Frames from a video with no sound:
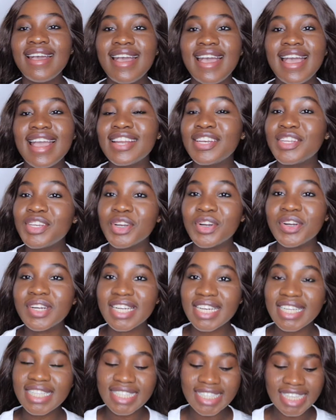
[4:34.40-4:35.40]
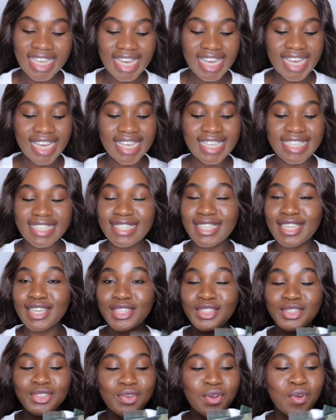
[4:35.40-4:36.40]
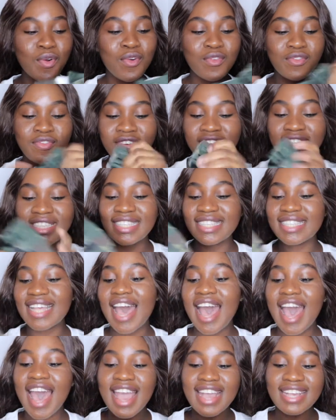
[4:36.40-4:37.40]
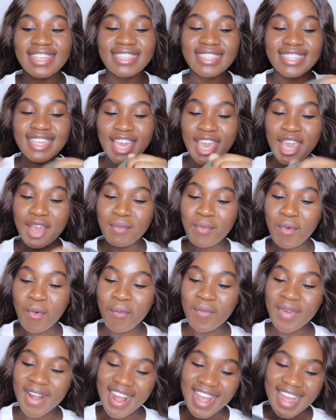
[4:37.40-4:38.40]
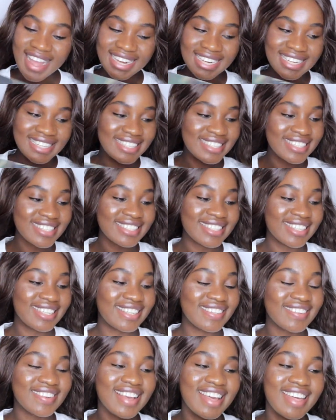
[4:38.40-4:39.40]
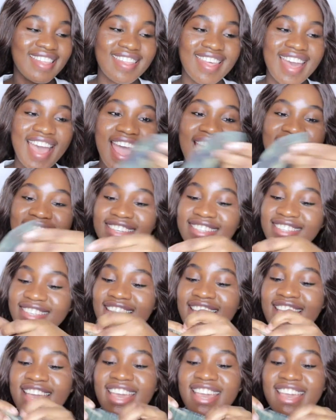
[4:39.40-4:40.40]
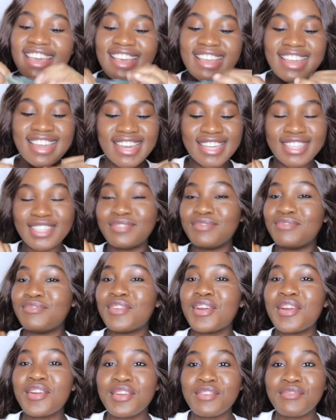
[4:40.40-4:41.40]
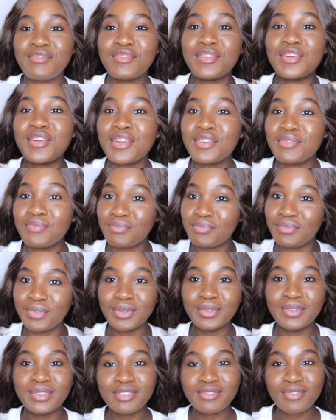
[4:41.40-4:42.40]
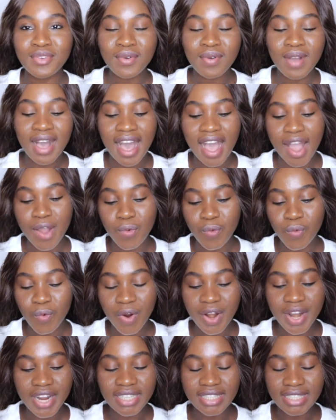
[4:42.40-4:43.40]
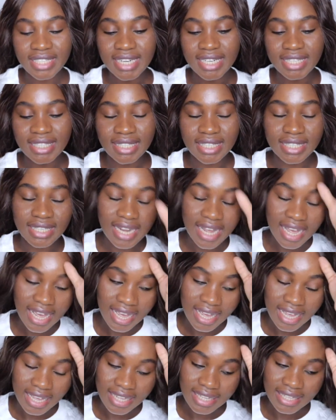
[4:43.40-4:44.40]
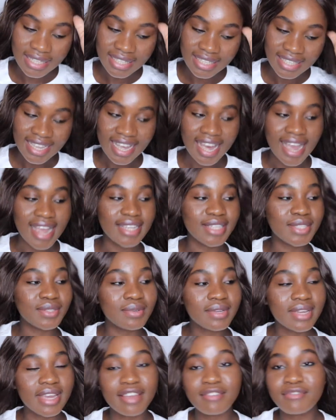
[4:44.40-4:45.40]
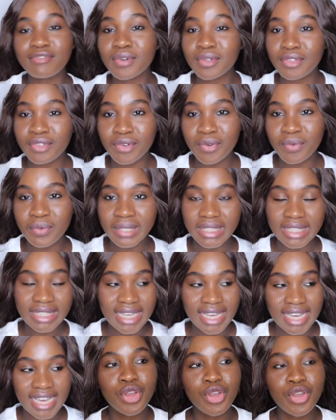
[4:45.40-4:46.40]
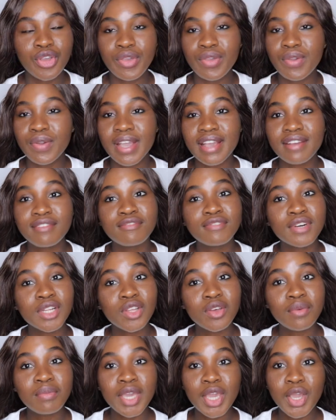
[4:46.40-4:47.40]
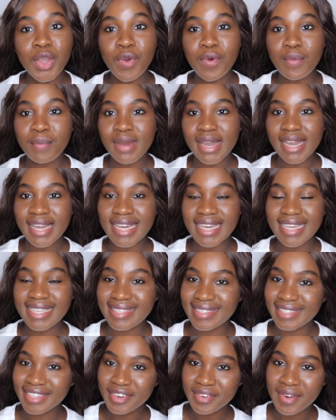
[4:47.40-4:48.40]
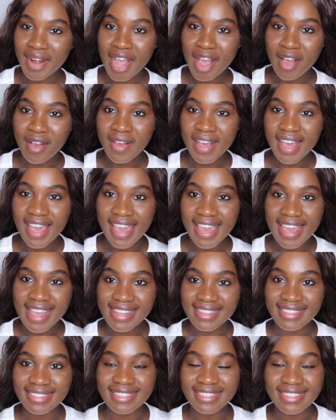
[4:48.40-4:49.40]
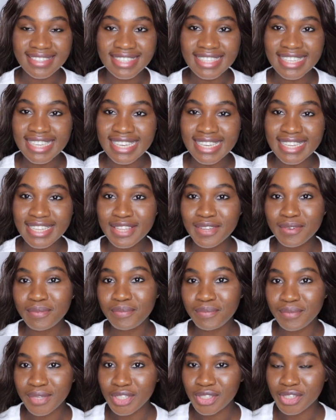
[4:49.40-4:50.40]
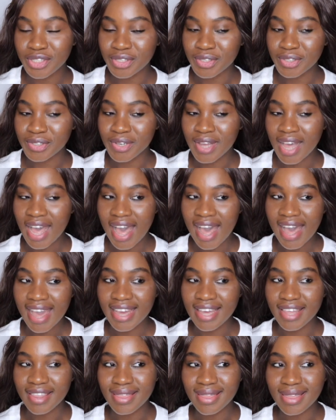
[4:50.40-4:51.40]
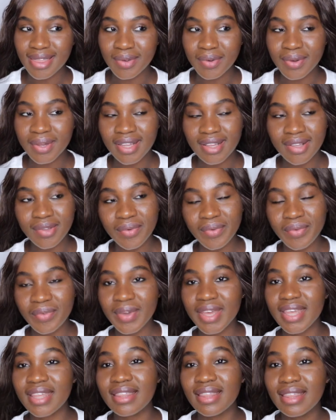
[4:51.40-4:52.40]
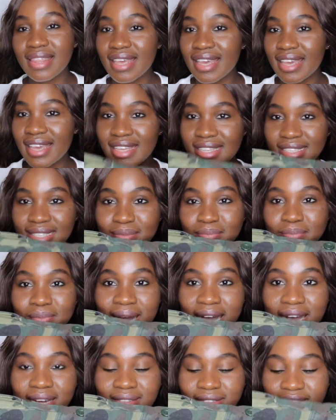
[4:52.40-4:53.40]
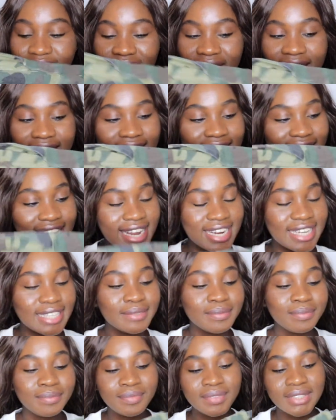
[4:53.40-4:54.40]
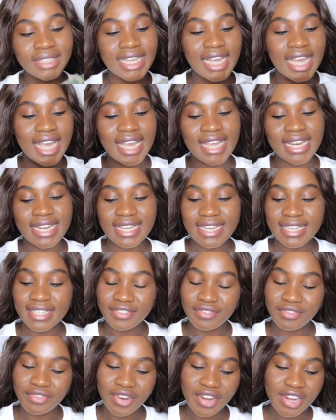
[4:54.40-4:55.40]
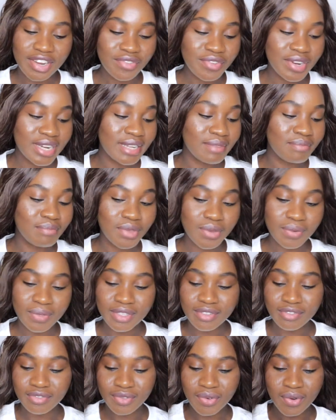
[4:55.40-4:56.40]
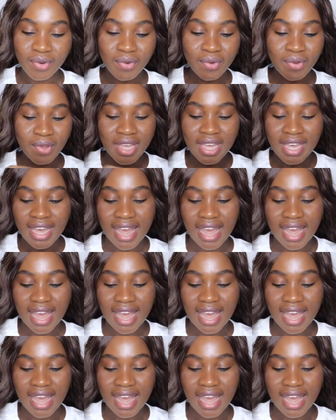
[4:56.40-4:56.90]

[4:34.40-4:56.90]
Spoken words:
And the other thing is this oversized camo pant. Look at that. It's very beautiful. I wore it yesterday. I took a photo with it. You can follow me on my Instagram and see the picture I took with this pant right here. and it's really beautiful.